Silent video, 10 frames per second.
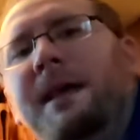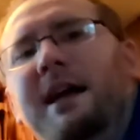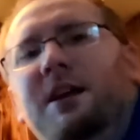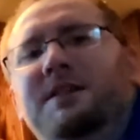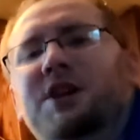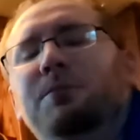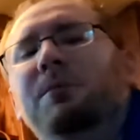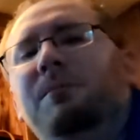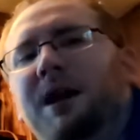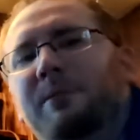Hey YouTube,
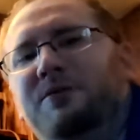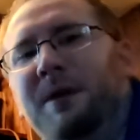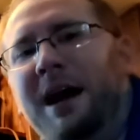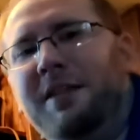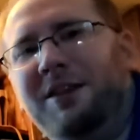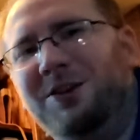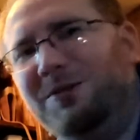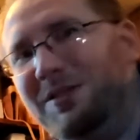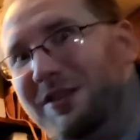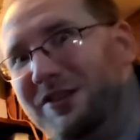my name is
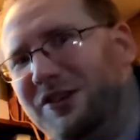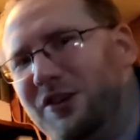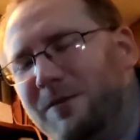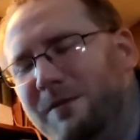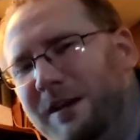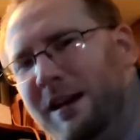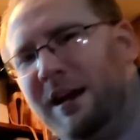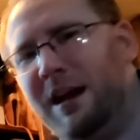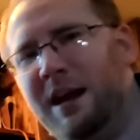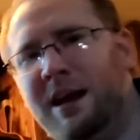Matthew. This is Cook
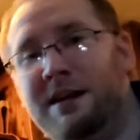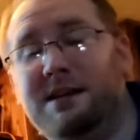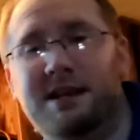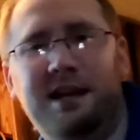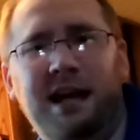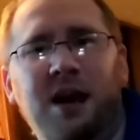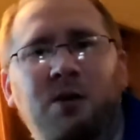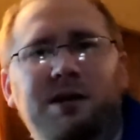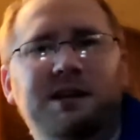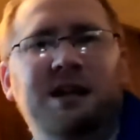Vending, and today I
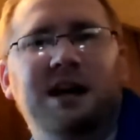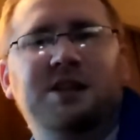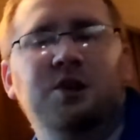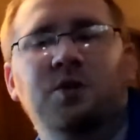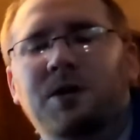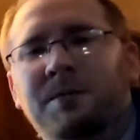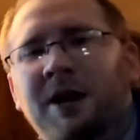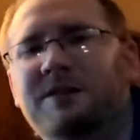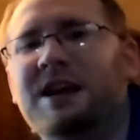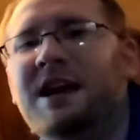want to talk to you
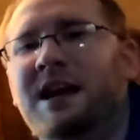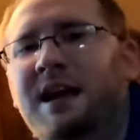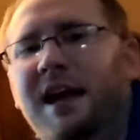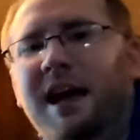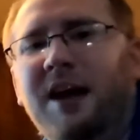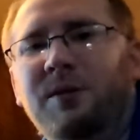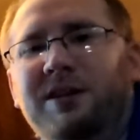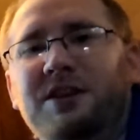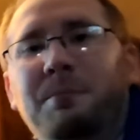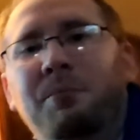about a
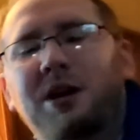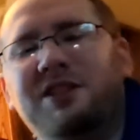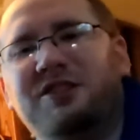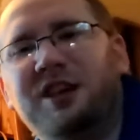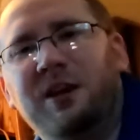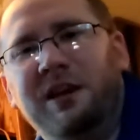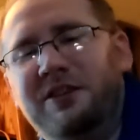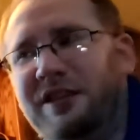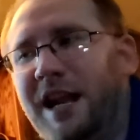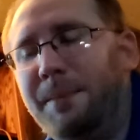recent book
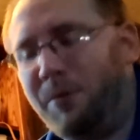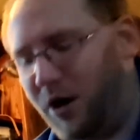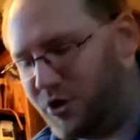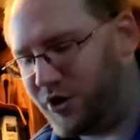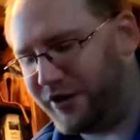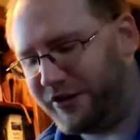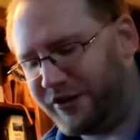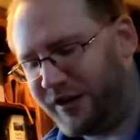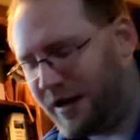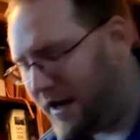series that I
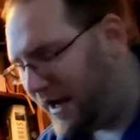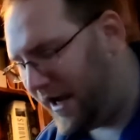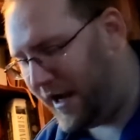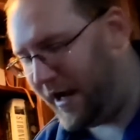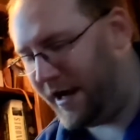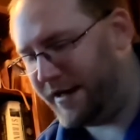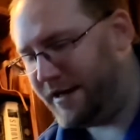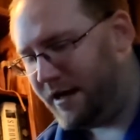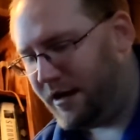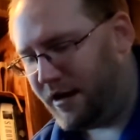purchased.
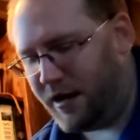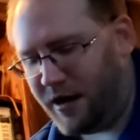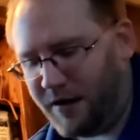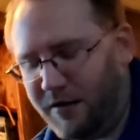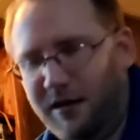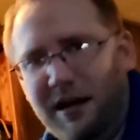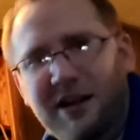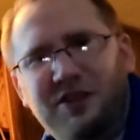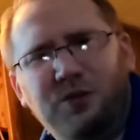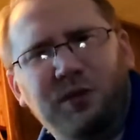And uh,
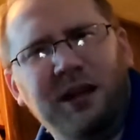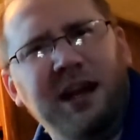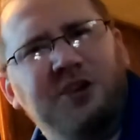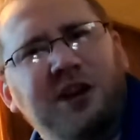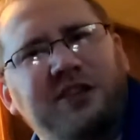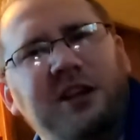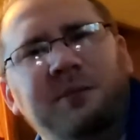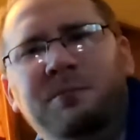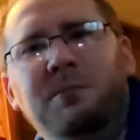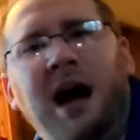it's really
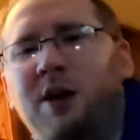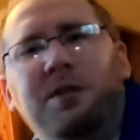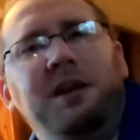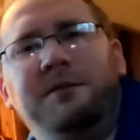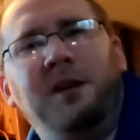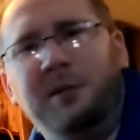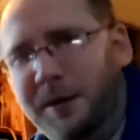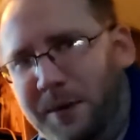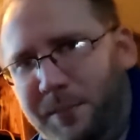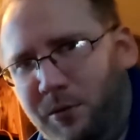interesting. I don't think very
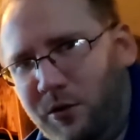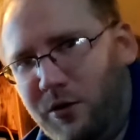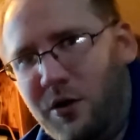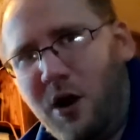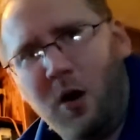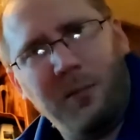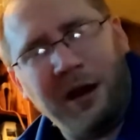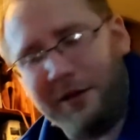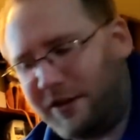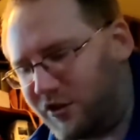many people know
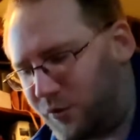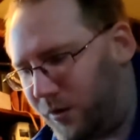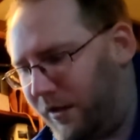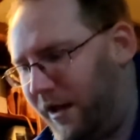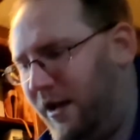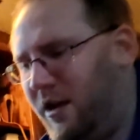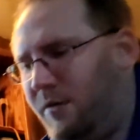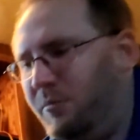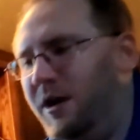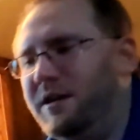about this really,
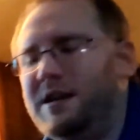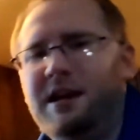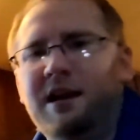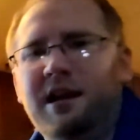but